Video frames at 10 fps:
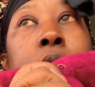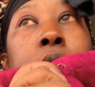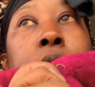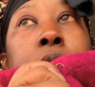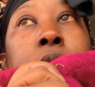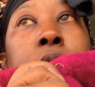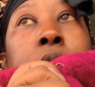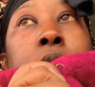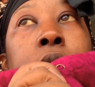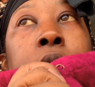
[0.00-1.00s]
And
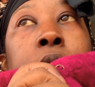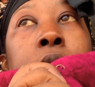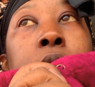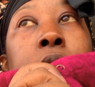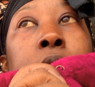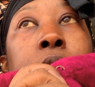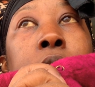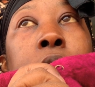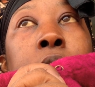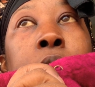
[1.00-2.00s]
she,
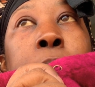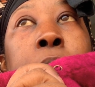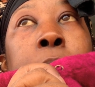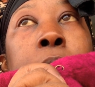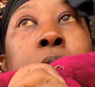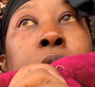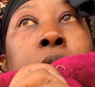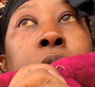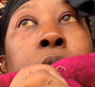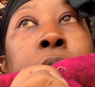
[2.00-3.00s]
a little baby, and
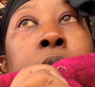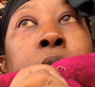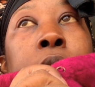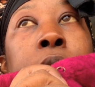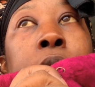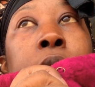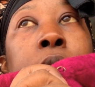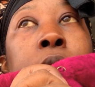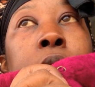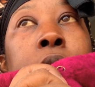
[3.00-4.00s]
she already know
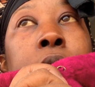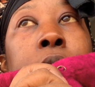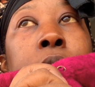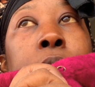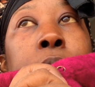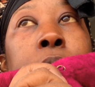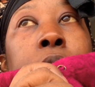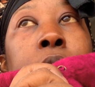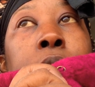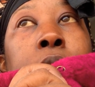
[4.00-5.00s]
where
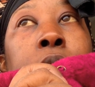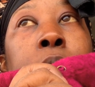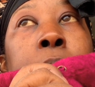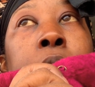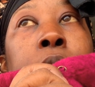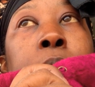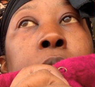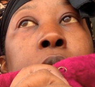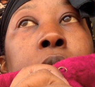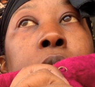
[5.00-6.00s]
to go use the bathroom at.